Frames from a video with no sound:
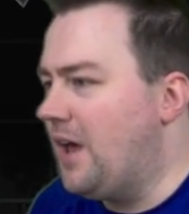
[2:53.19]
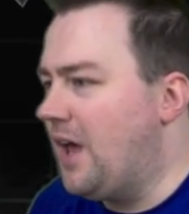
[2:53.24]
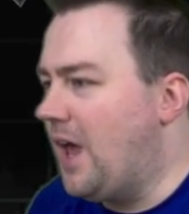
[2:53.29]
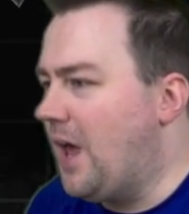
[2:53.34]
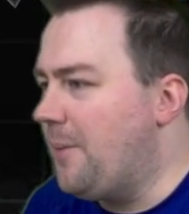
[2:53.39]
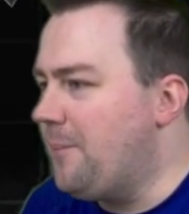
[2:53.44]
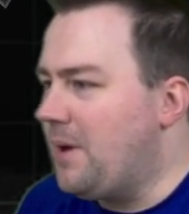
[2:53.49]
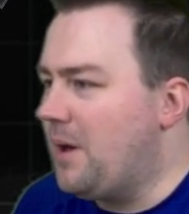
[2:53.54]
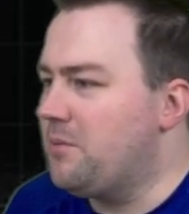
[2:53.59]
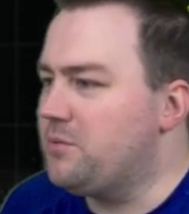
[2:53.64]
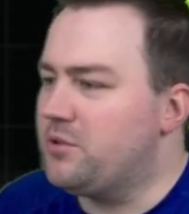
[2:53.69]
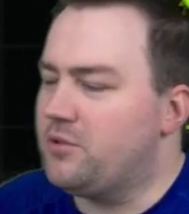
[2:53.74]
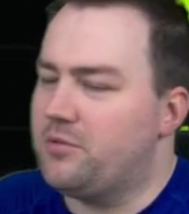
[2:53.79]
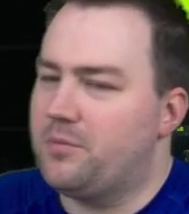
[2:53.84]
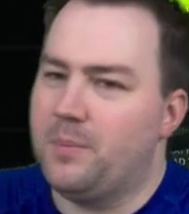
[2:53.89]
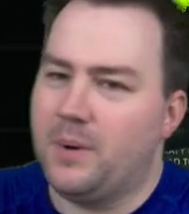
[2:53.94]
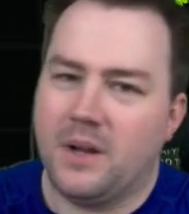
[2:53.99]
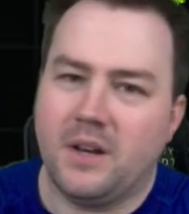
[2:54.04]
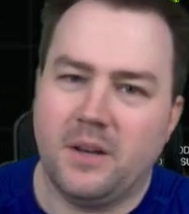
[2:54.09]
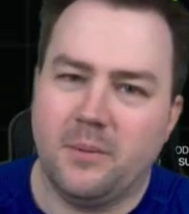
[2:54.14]
amount of
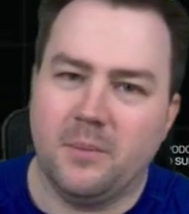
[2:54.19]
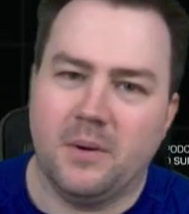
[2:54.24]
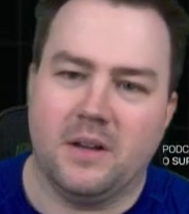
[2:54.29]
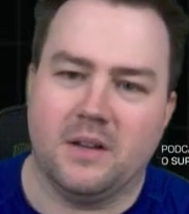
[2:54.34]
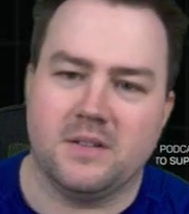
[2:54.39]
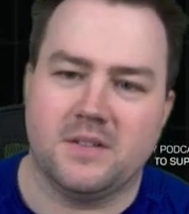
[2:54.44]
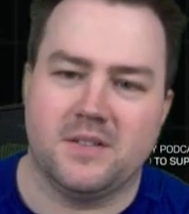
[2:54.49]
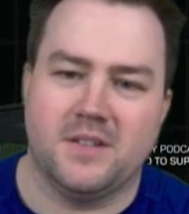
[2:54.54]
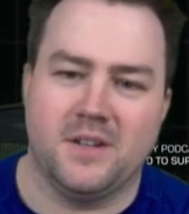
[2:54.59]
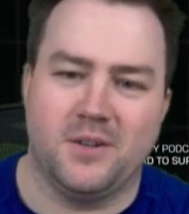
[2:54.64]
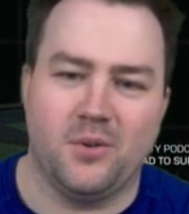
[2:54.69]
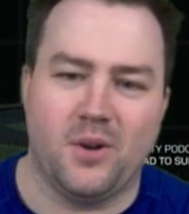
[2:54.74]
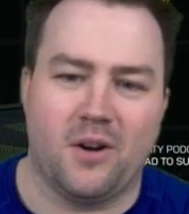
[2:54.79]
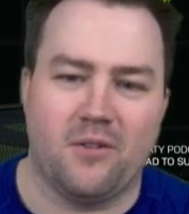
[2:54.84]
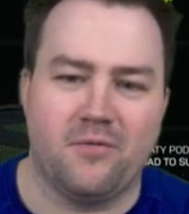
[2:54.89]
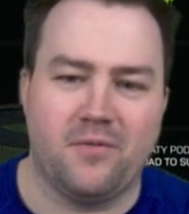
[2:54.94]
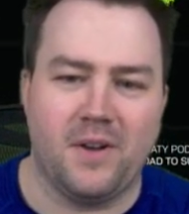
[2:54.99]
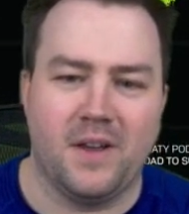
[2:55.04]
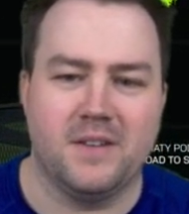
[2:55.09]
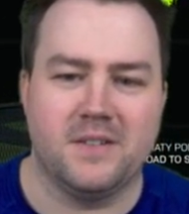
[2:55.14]
body mass that you are
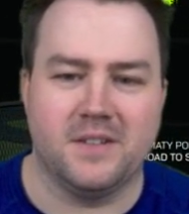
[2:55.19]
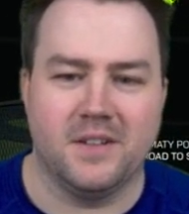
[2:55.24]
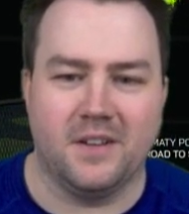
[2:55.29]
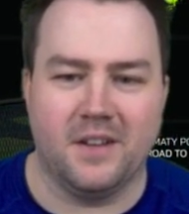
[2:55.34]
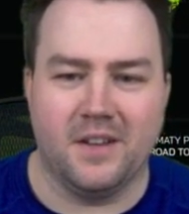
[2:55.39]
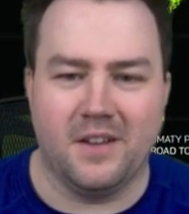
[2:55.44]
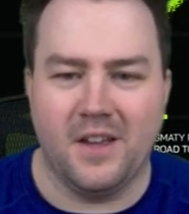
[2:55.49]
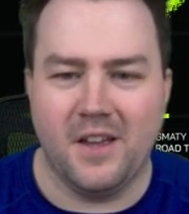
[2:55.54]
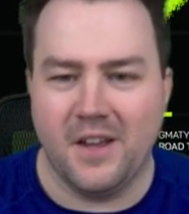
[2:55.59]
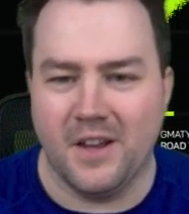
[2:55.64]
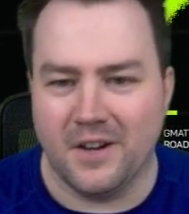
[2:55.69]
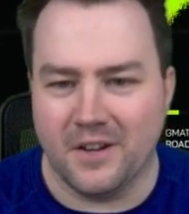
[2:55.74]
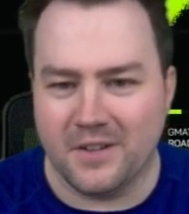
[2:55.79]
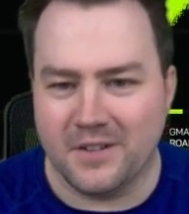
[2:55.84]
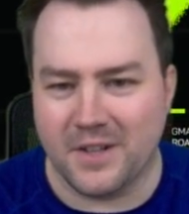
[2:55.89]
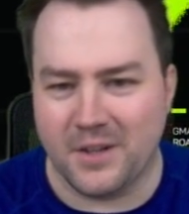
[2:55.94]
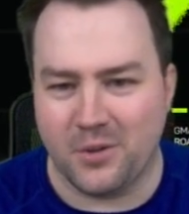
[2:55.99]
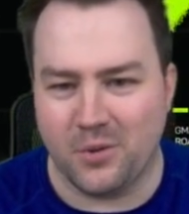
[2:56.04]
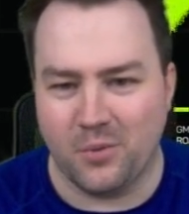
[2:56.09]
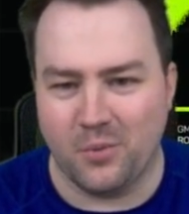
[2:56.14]
facing here
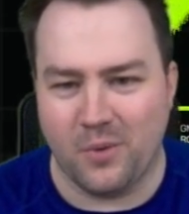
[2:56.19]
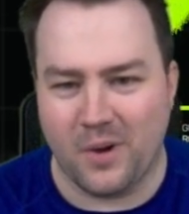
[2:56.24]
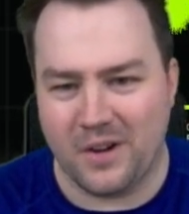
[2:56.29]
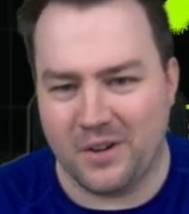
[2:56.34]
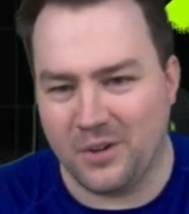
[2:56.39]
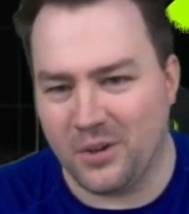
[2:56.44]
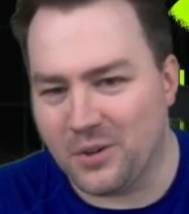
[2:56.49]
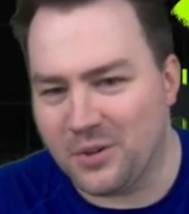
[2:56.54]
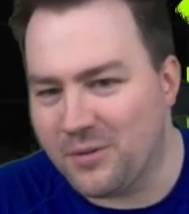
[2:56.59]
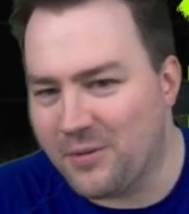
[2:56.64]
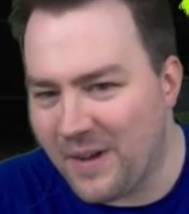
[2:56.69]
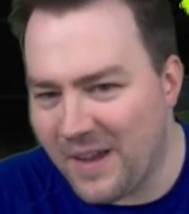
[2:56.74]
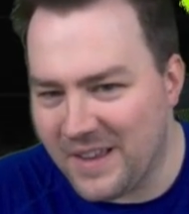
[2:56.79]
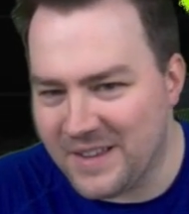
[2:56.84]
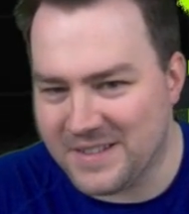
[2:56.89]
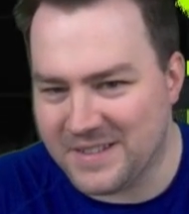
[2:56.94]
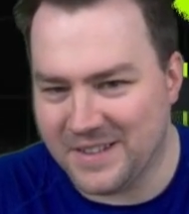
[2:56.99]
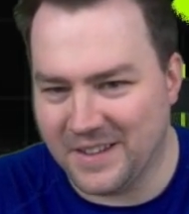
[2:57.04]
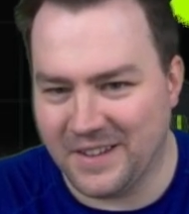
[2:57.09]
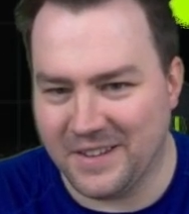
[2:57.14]
that you were not
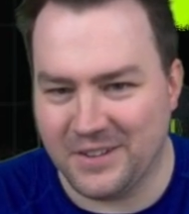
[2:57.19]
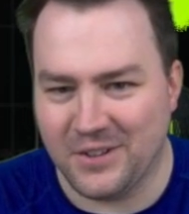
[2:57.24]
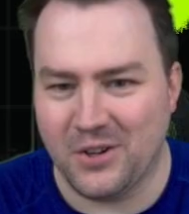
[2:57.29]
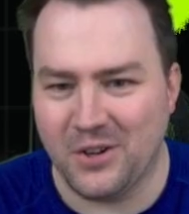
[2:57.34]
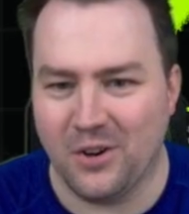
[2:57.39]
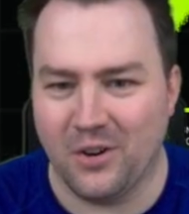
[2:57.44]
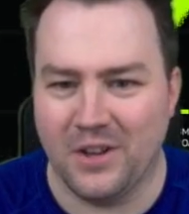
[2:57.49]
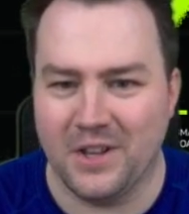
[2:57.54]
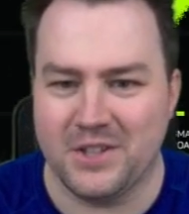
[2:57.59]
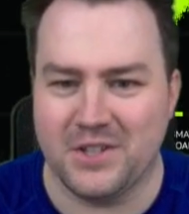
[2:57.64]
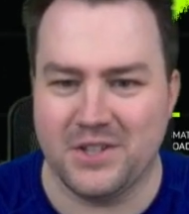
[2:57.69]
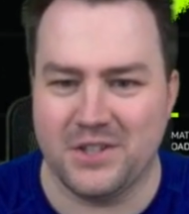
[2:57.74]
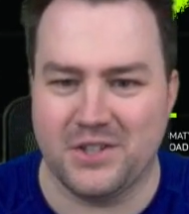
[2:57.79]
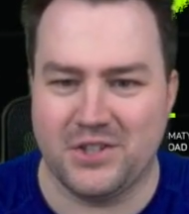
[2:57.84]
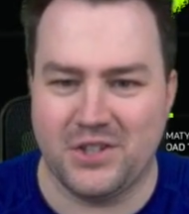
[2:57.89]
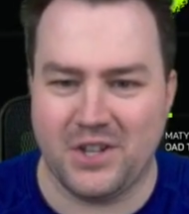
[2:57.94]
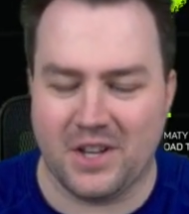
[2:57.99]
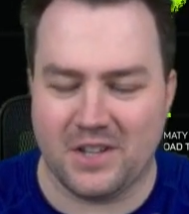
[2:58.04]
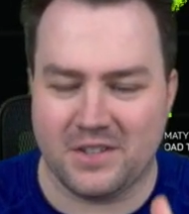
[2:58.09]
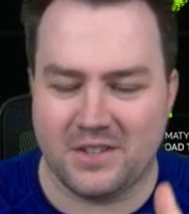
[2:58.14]
facing in college is
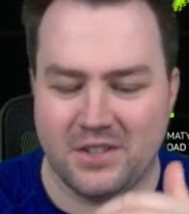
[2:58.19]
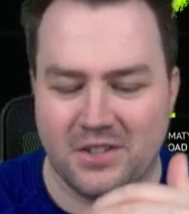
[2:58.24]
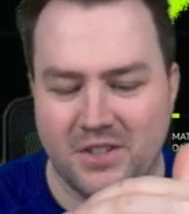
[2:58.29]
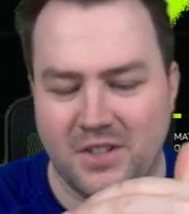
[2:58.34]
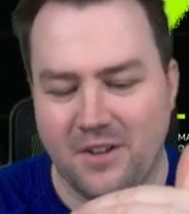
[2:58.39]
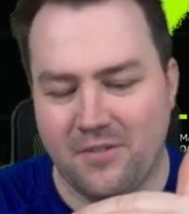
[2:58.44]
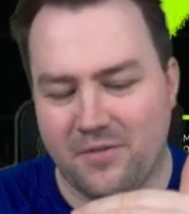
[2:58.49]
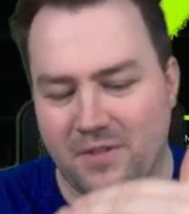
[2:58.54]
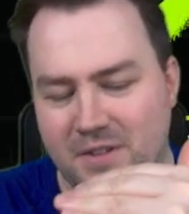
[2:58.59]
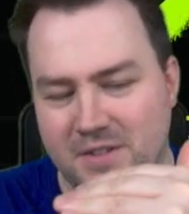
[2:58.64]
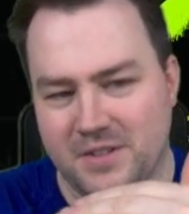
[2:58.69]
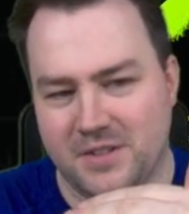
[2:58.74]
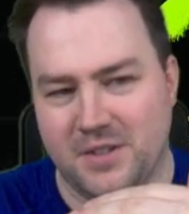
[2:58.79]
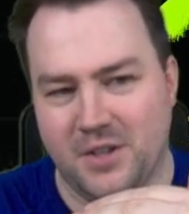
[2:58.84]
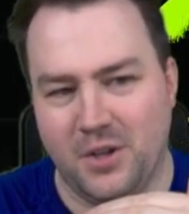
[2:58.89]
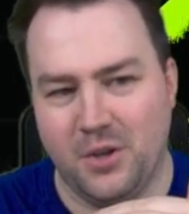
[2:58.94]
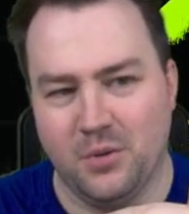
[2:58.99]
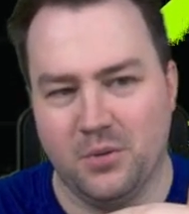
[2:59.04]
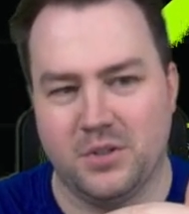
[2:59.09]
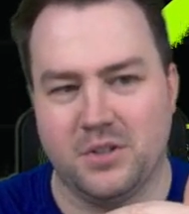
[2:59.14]
just the difference is
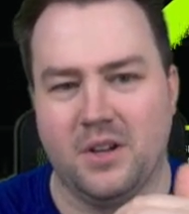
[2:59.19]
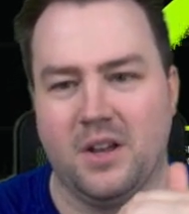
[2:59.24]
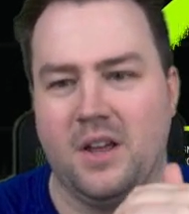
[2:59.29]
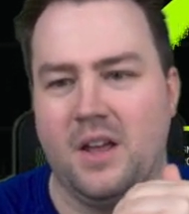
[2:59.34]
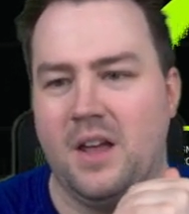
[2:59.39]
huge.